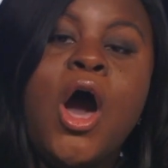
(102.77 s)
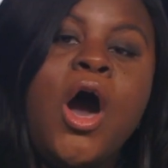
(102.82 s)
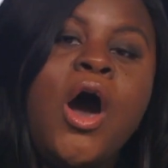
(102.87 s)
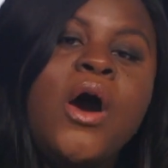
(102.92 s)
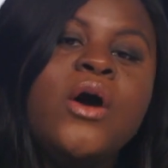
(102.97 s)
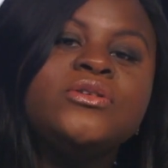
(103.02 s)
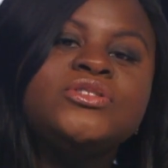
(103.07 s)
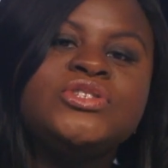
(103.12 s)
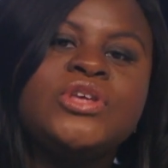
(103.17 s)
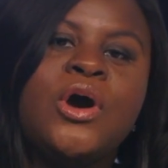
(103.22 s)

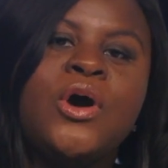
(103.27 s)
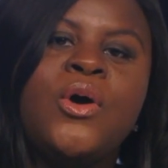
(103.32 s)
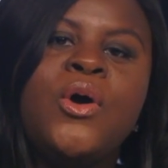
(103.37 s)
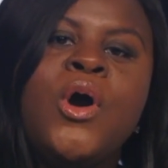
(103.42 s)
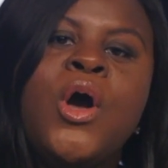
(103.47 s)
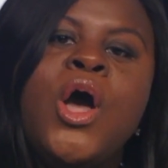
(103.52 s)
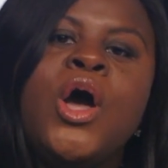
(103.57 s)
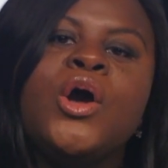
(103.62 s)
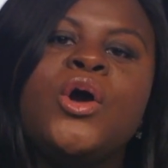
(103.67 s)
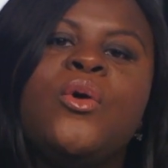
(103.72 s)
Also,
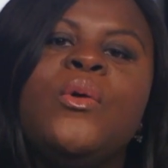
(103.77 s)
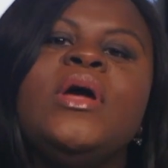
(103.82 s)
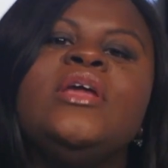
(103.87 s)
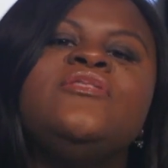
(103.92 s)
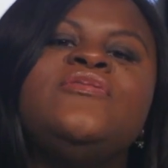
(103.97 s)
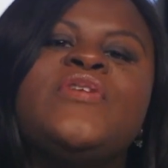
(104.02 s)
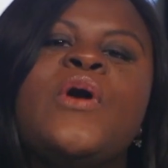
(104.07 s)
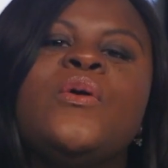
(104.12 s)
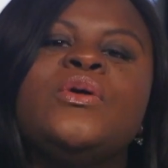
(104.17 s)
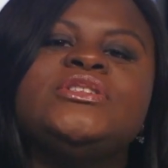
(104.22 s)

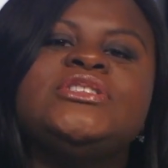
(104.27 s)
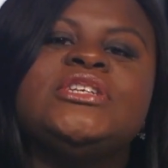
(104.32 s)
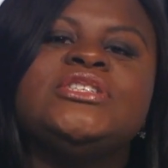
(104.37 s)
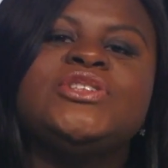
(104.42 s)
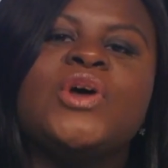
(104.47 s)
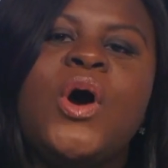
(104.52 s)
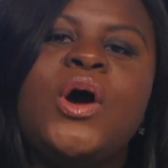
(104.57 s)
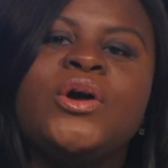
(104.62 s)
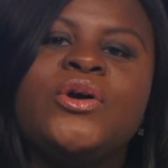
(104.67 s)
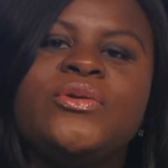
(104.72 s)
Gwen
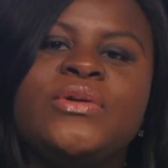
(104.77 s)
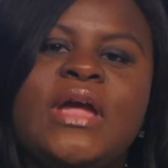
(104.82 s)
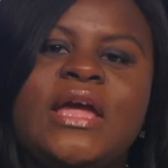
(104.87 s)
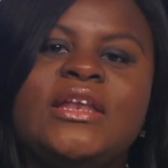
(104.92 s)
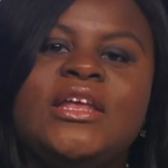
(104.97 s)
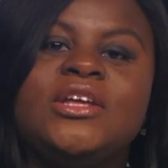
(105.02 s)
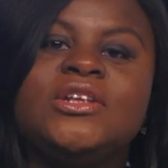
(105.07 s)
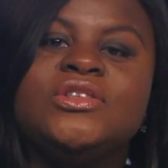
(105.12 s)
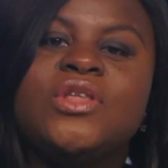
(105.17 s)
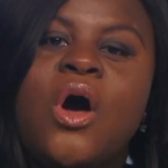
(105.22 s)
focuses on
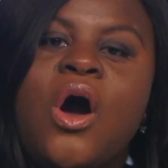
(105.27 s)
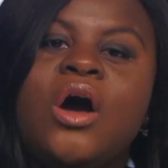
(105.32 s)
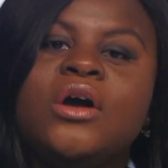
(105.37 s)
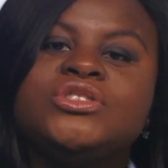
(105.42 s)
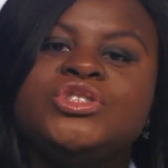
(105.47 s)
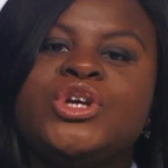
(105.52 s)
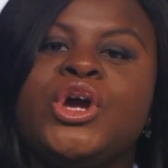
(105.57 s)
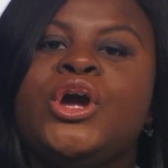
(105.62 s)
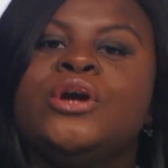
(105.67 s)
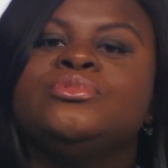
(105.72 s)
creating
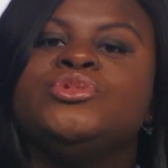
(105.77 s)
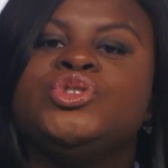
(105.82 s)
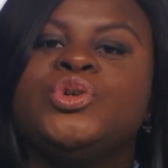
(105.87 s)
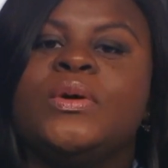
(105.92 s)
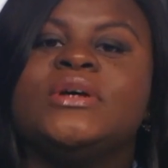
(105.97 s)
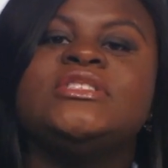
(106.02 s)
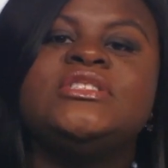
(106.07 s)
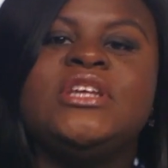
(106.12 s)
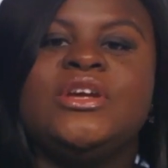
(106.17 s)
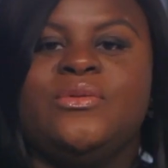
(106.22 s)
long-term
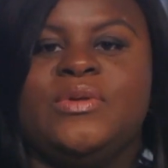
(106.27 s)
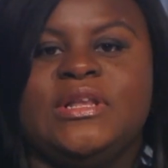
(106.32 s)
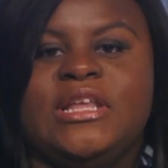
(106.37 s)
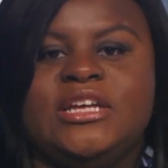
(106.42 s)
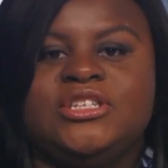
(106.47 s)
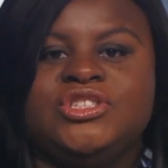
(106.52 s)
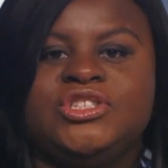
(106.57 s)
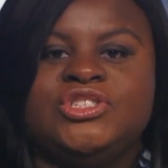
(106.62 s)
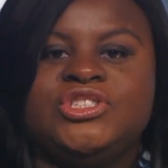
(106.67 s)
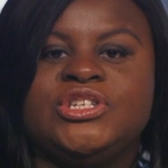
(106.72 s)
trusting
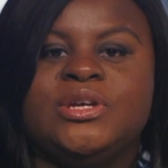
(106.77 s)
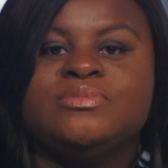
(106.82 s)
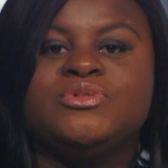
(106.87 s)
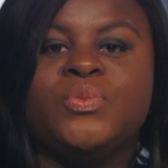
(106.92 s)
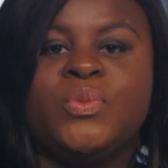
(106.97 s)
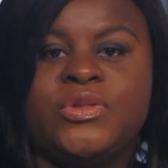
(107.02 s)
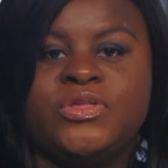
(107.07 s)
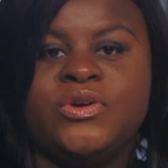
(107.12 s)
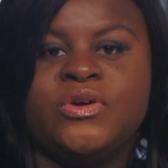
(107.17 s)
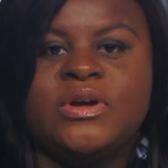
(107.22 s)

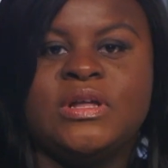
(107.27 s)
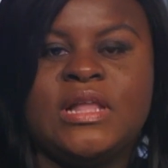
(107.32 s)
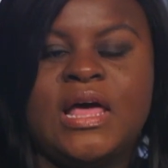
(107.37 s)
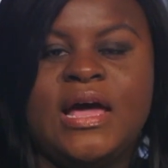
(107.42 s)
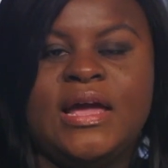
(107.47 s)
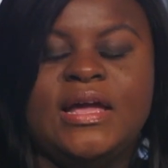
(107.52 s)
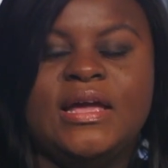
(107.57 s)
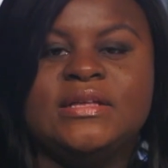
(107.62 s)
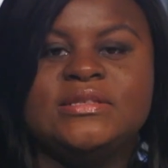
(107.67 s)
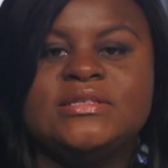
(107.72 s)
relationships with her
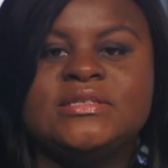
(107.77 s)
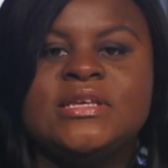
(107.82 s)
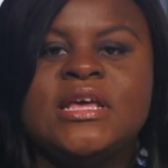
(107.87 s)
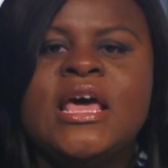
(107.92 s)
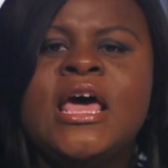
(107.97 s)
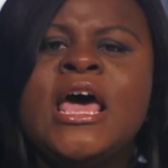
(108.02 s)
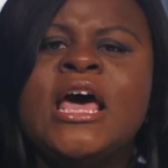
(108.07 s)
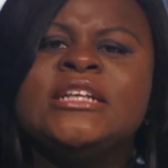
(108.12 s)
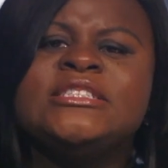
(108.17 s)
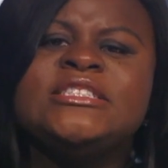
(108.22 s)
clients
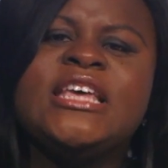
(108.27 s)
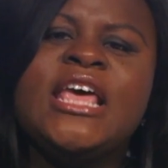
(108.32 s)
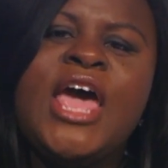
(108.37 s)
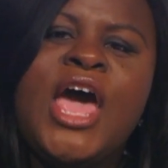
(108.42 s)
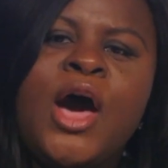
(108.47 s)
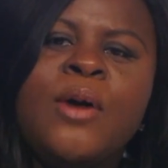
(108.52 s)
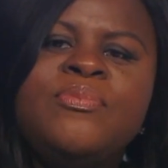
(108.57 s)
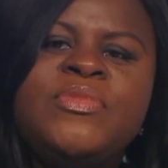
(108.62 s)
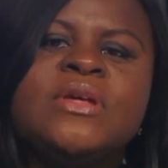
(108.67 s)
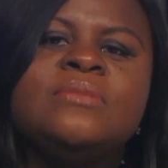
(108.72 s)
to
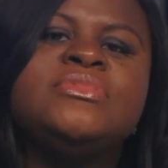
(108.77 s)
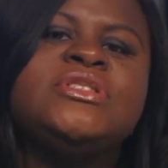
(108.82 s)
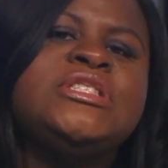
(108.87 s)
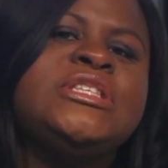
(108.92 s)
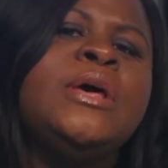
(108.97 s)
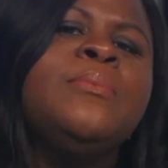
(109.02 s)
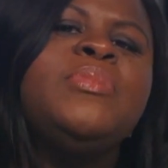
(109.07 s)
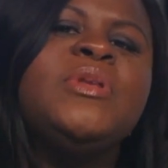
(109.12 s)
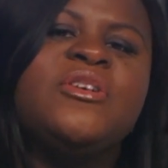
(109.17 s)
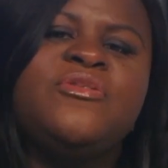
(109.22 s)
help them
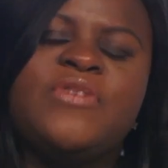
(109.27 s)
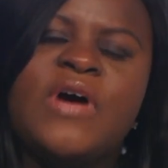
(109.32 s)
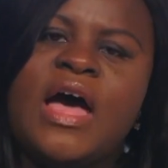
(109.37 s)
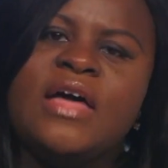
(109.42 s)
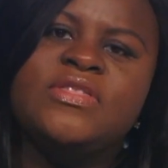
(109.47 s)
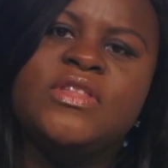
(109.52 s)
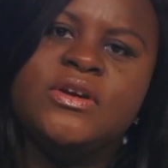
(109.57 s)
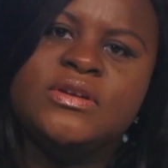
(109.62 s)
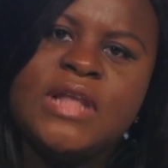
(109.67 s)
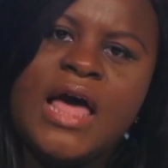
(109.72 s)

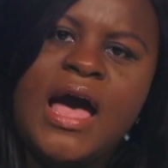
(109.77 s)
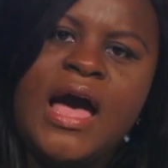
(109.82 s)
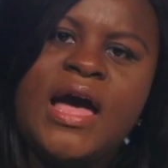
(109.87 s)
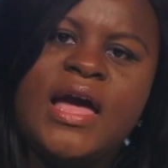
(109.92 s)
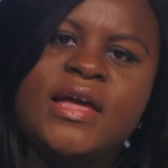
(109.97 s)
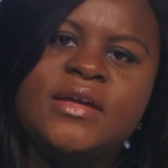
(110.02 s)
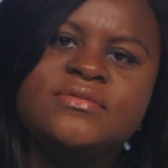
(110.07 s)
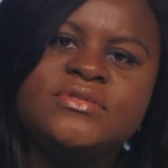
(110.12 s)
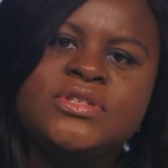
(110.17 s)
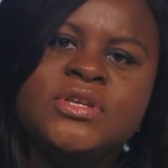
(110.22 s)
simplify their
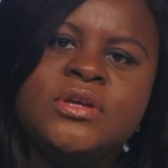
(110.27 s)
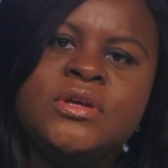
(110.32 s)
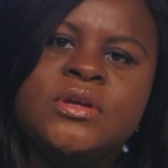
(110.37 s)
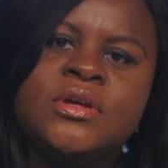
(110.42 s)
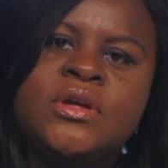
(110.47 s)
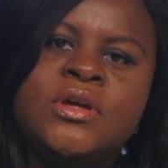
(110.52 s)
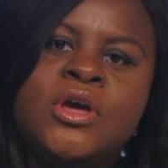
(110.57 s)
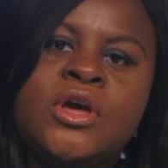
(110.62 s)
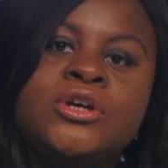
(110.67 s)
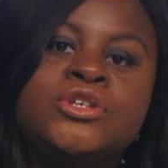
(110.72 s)
lives
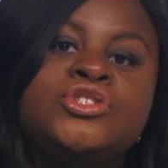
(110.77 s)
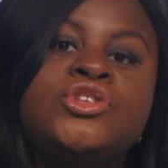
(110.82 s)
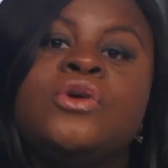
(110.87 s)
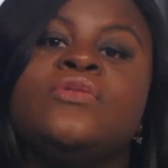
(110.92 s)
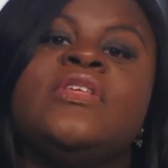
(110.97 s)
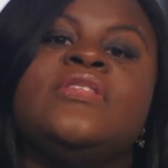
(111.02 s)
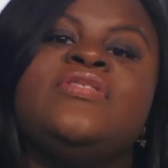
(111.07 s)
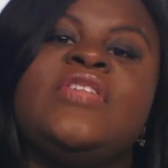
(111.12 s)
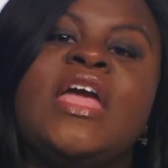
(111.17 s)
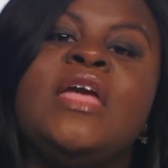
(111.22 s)

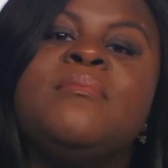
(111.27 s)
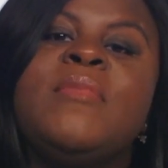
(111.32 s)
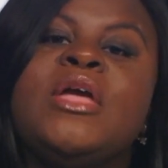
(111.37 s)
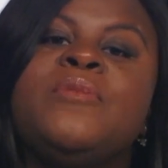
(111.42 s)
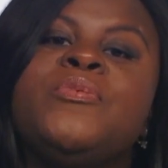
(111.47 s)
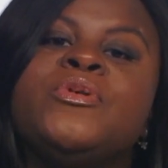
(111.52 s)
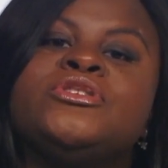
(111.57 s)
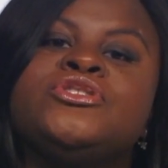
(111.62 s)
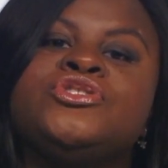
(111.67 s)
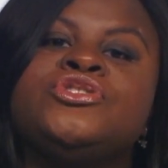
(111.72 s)
so that they
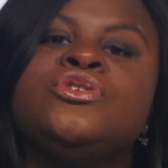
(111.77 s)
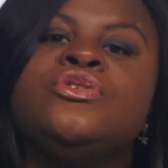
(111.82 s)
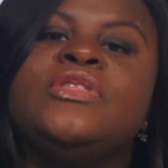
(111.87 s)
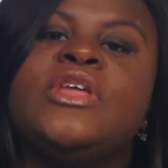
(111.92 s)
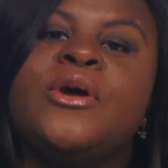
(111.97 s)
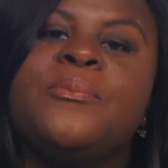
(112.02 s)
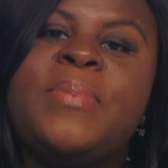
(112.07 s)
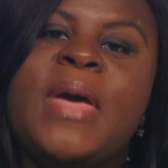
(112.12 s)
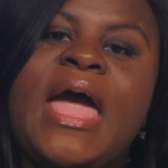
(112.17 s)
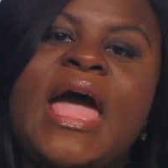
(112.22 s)
may pursue
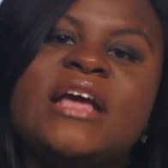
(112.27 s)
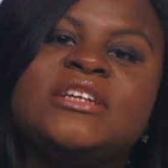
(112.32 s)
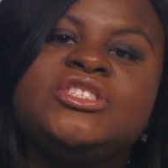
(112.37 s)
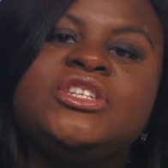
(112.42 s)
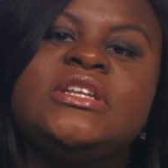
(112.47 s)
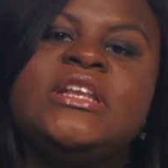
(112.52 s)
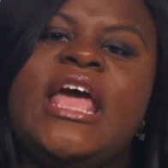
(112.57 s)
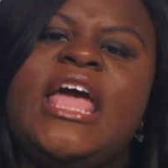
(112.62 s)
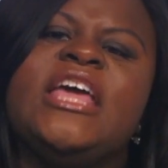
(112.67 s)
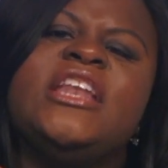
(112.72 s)
their
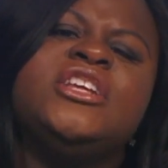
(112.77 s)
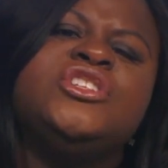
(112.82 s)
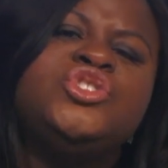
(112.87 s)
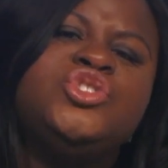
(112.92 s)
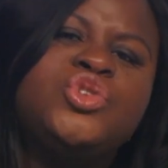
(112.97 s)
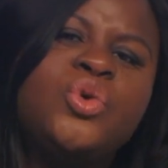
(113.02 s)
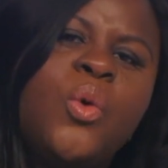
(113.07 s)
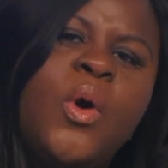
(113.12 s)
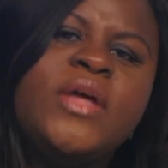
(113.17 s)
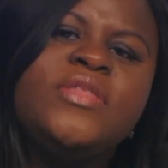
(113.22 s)
passion and
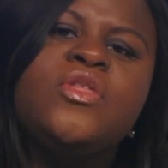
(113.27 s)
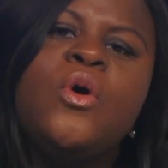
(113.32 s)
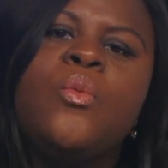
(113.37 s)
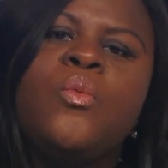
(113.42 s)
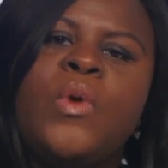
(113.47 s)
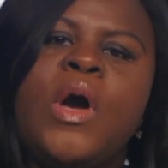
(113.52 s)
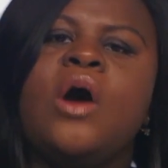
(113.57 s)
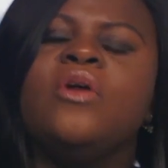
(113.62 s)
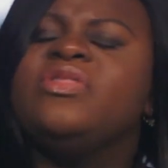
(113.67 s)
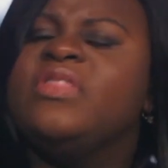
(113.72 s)
enjoy the
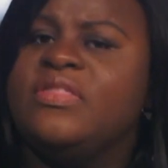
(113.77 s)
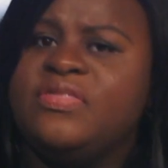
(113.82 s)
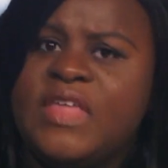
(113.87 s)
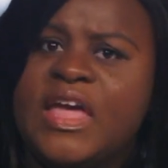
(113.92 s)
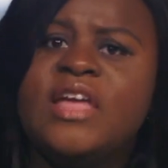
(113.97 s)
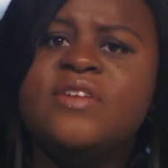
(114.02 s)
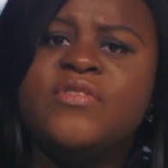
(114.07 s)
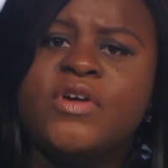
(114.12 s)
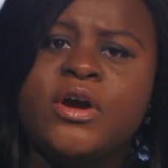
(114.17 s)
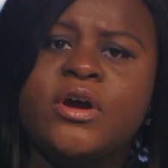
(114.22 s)
wealth that
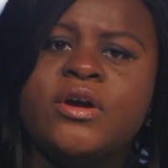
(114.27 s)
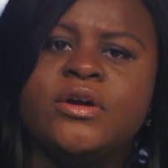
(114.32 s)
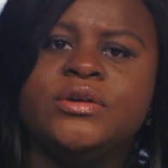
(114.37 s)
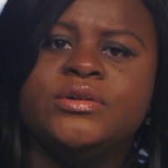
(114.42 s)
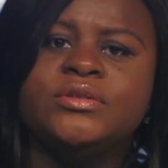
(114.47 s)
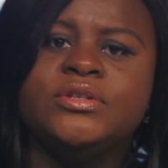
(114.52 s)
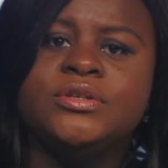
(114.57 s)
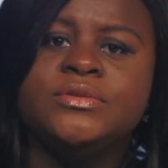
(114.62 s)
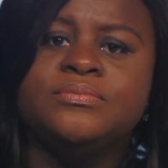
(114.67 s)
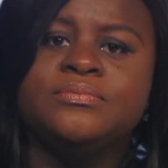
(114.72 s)
they've
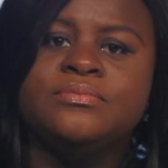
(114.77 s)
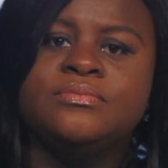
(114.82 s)
earned.